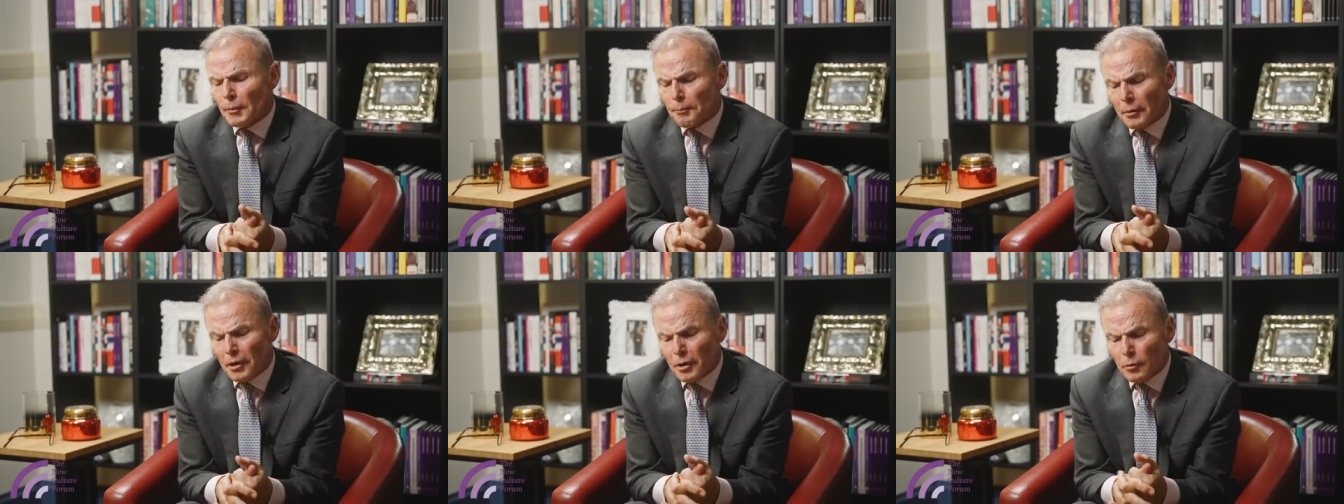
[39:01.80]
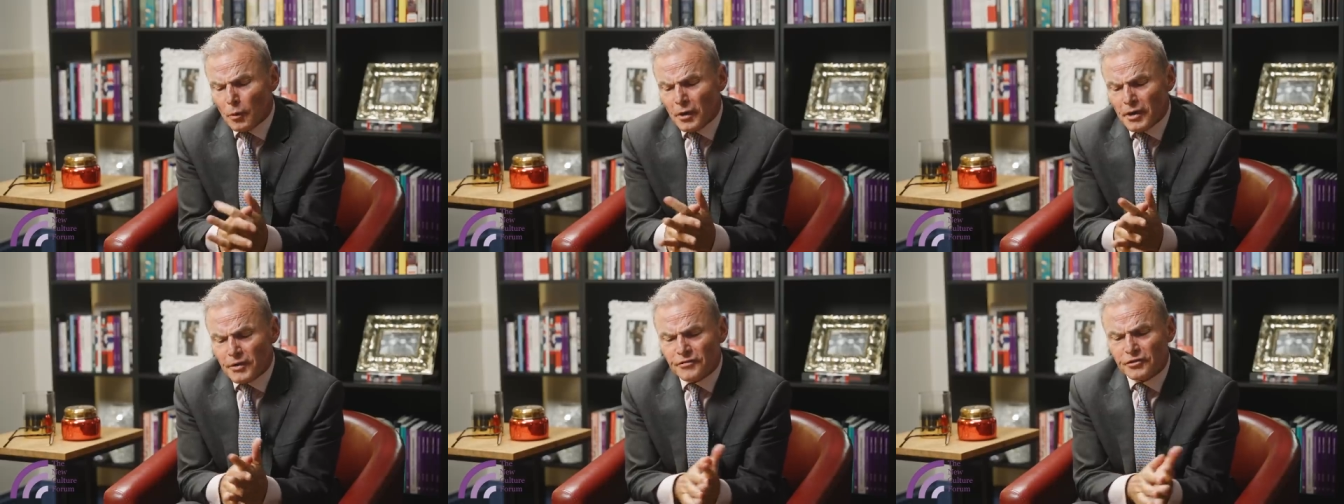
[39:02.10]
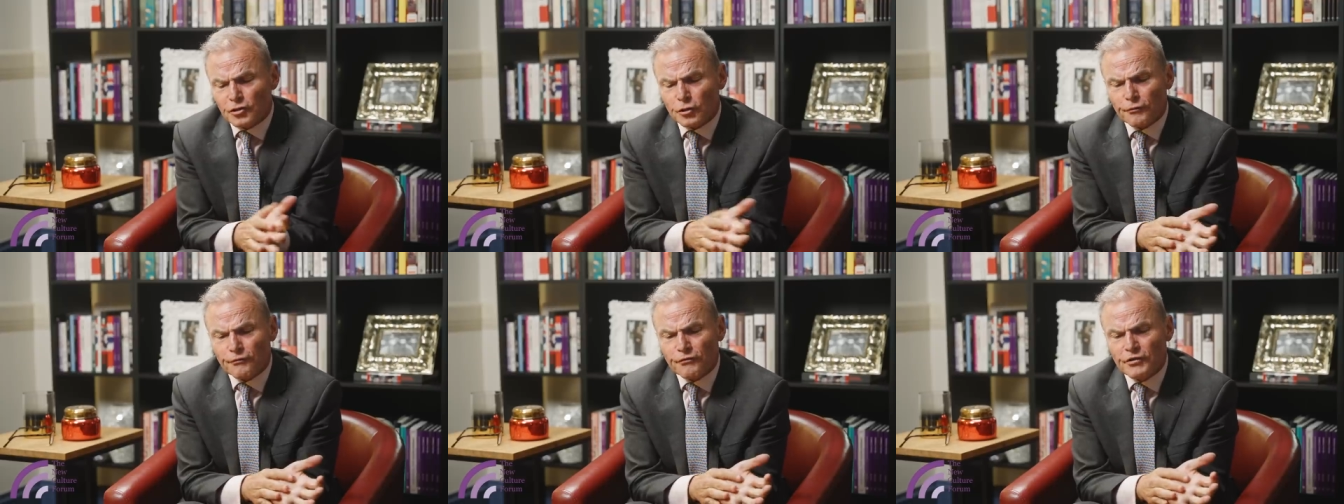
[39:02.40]
By way of
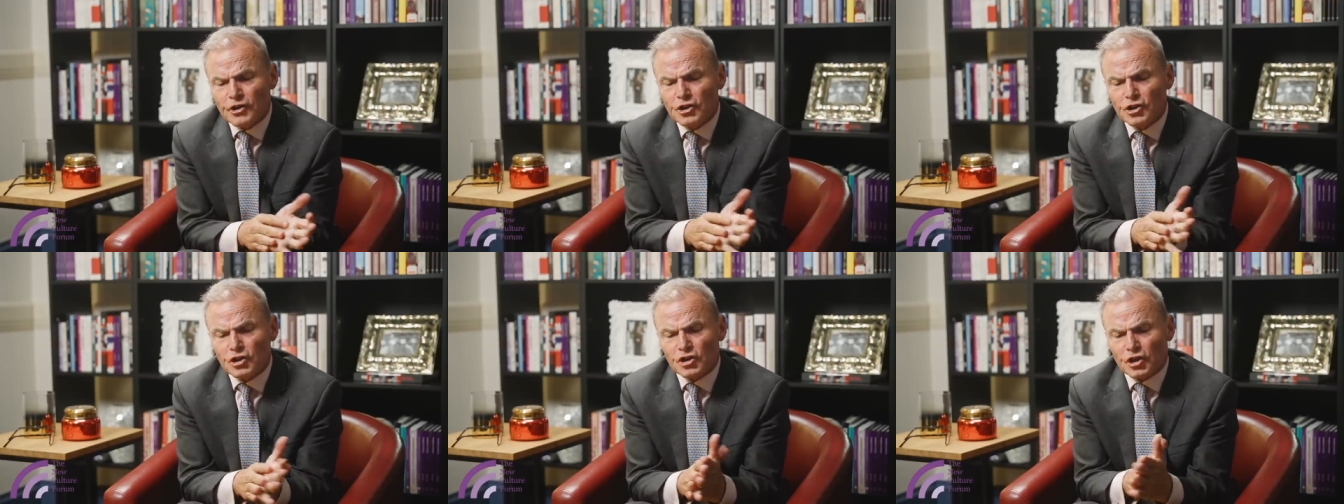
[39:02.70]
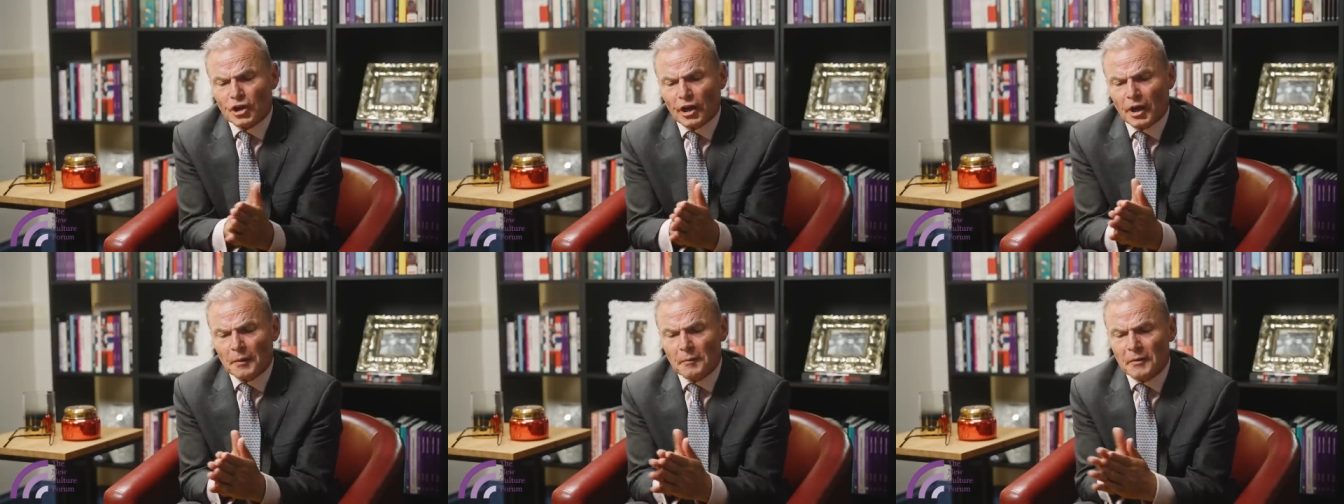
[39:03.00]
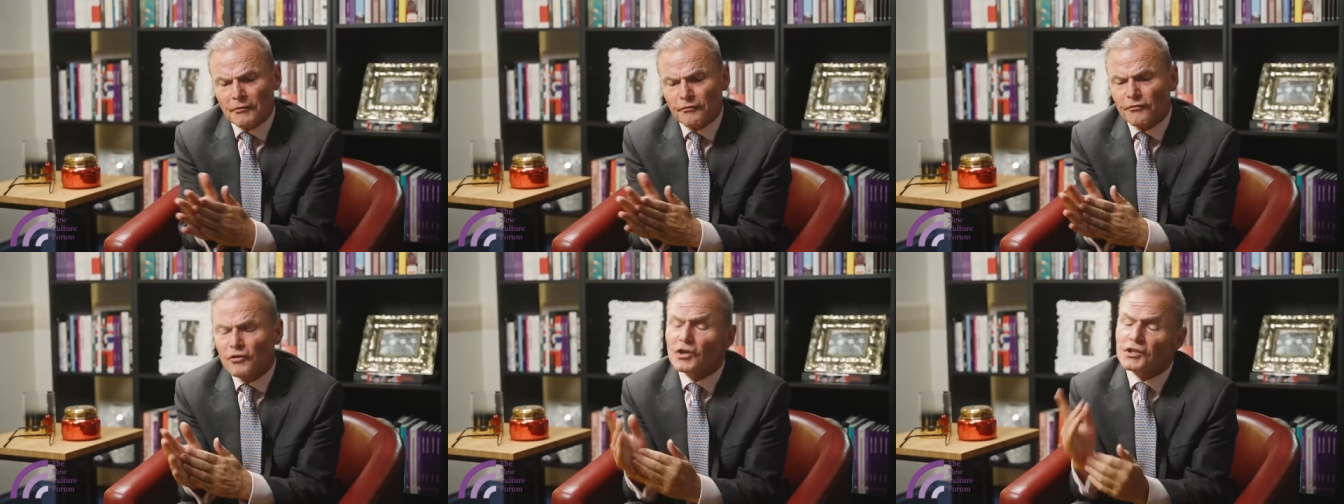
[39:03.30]
sort of finishing, I
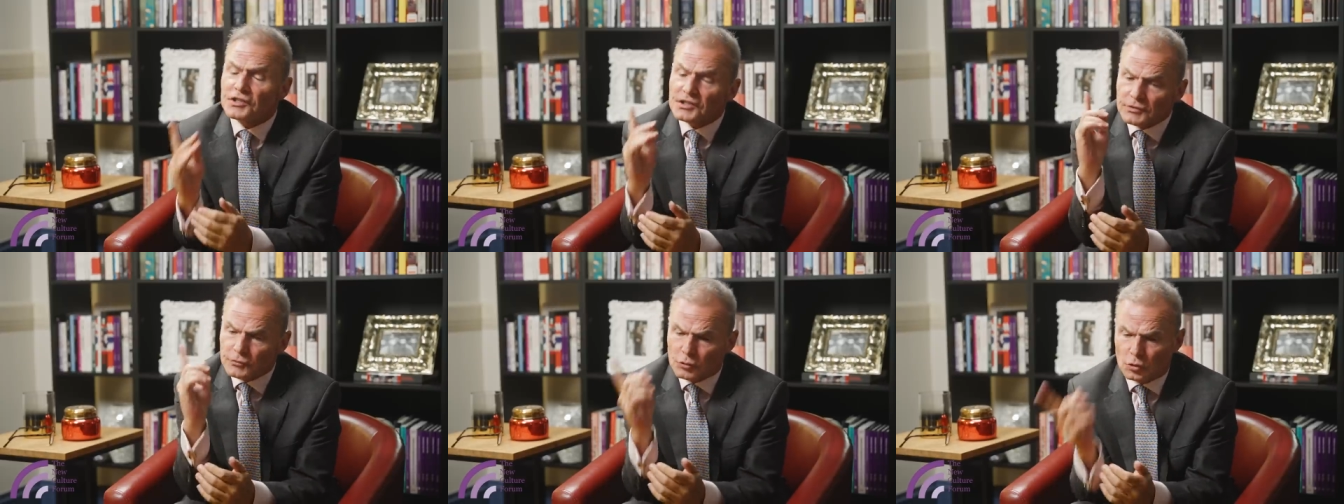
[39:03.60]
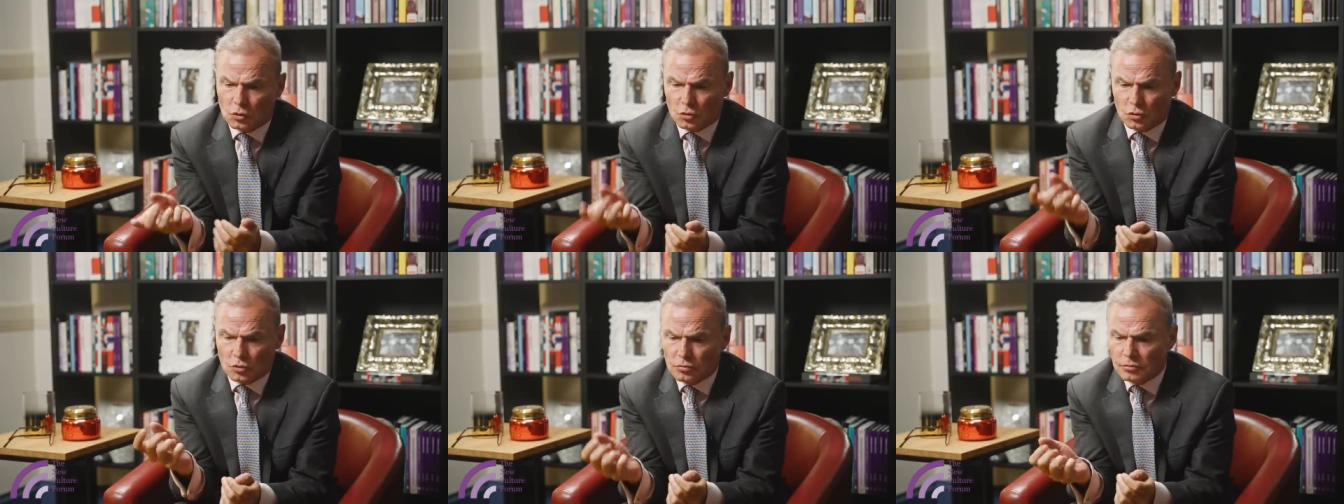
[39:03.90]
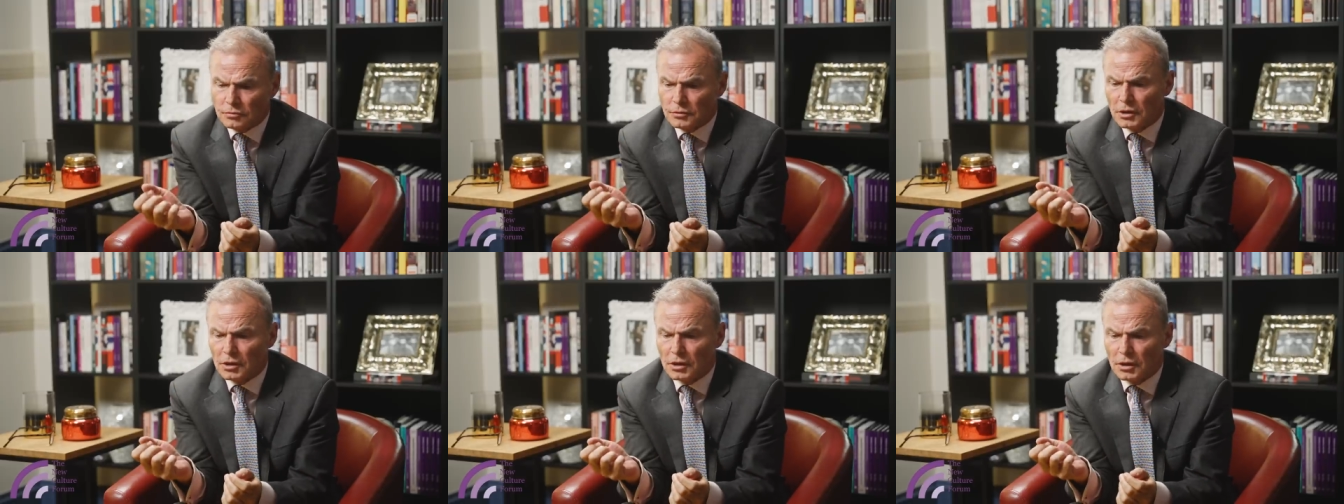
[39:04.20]
mean, first of
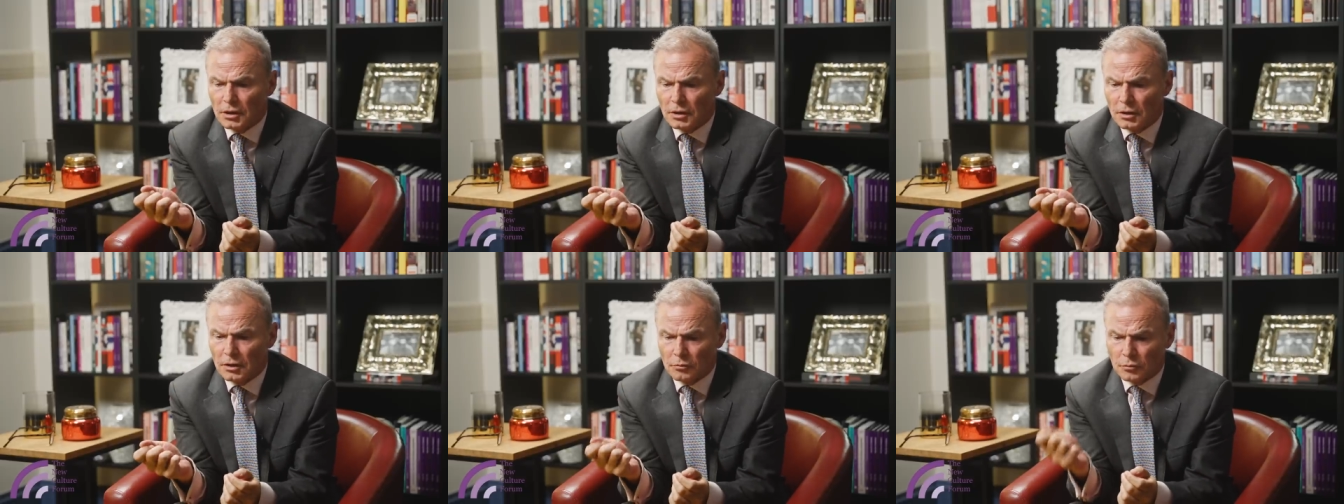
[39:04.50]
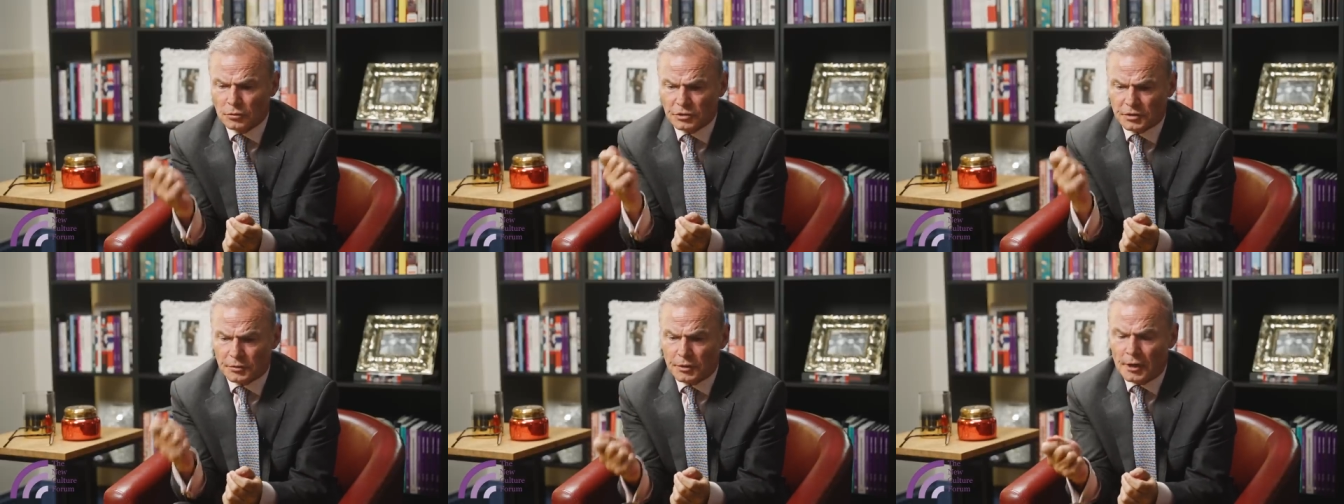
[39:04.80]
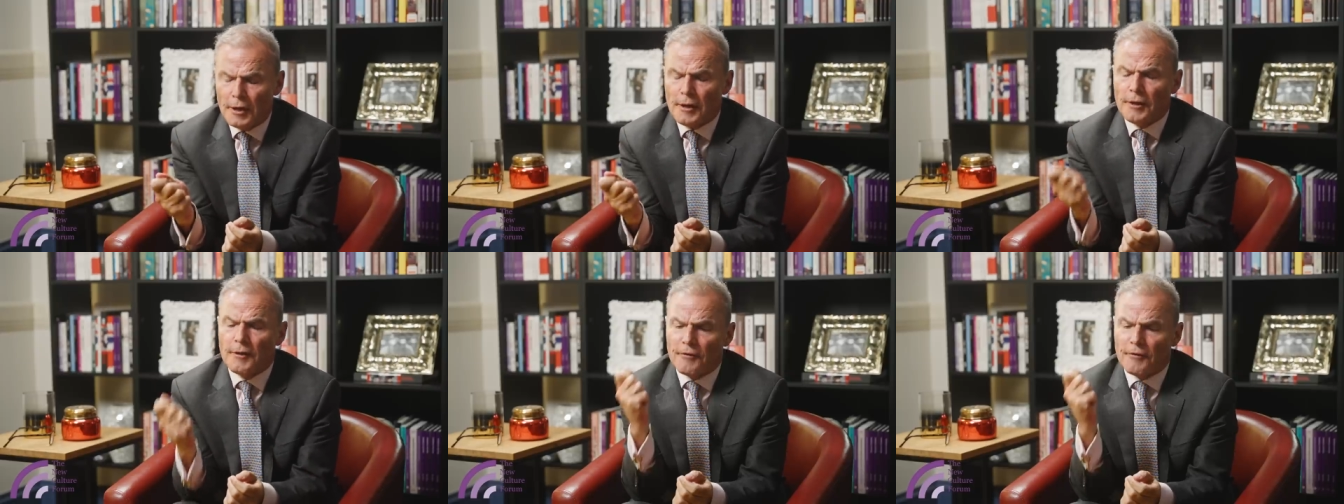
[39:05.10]
all, I want to.